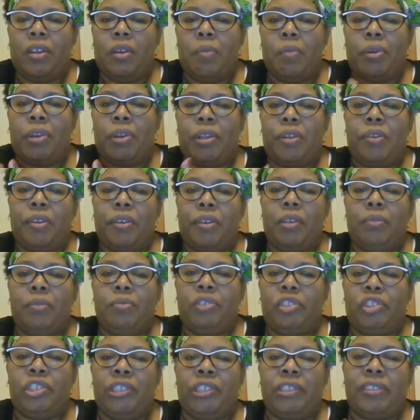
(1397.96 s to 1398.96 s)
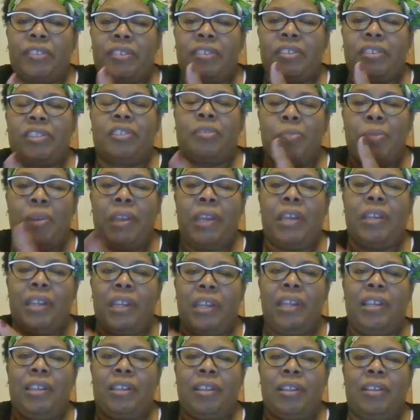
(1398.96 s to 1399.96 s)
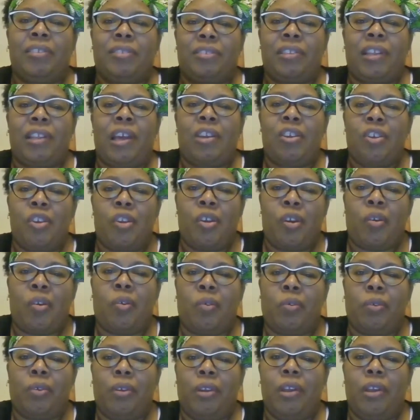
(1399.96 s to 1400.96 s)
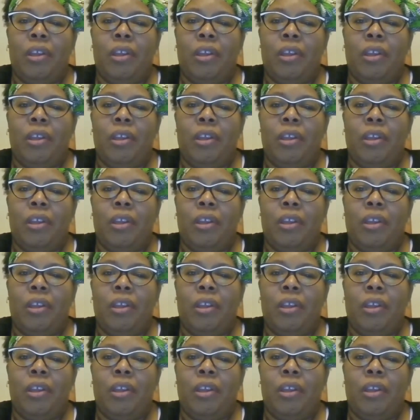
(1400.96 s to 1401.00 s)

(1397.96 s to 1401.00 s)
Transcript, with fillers: But here comes Jesus, this man he does not know,